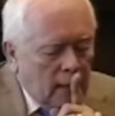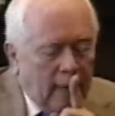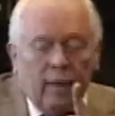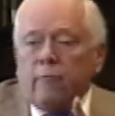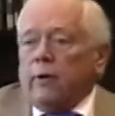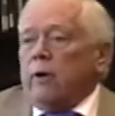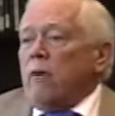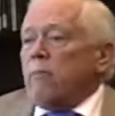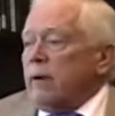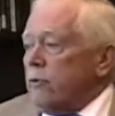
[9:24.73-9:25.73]
And they figure
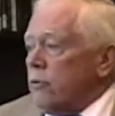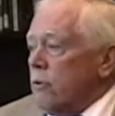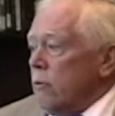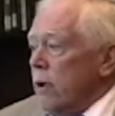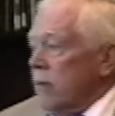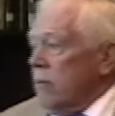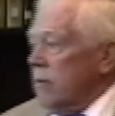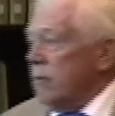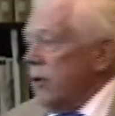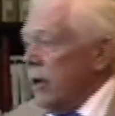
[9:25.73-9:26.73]
everybody's just going to run,
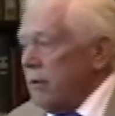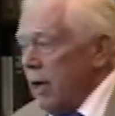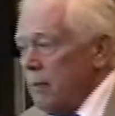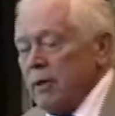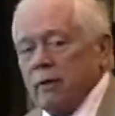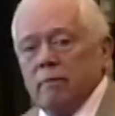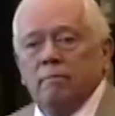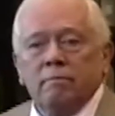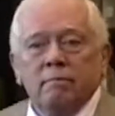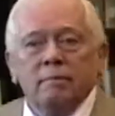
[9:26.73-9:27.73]
you know, coming to
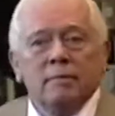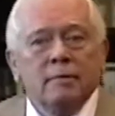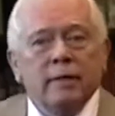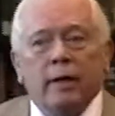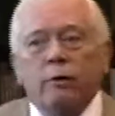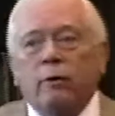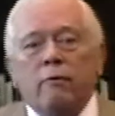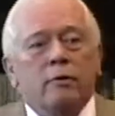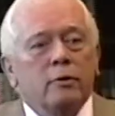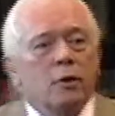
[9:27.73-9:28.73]
to the Elk
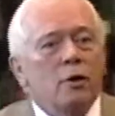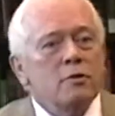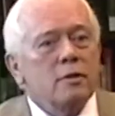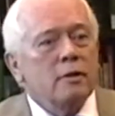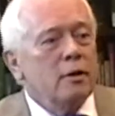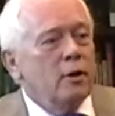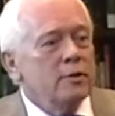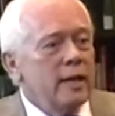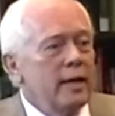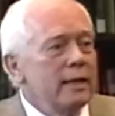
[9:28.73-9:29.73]
River in Charleston, the
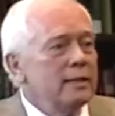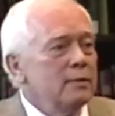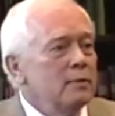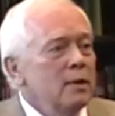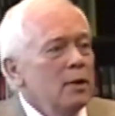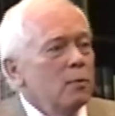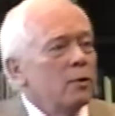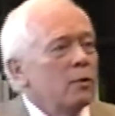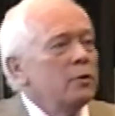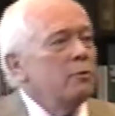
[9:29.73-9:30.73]
Kanawha Salines, and
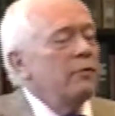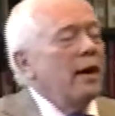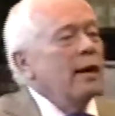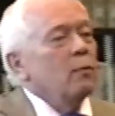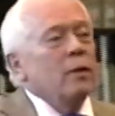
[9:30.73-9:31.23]
we're going to do fine.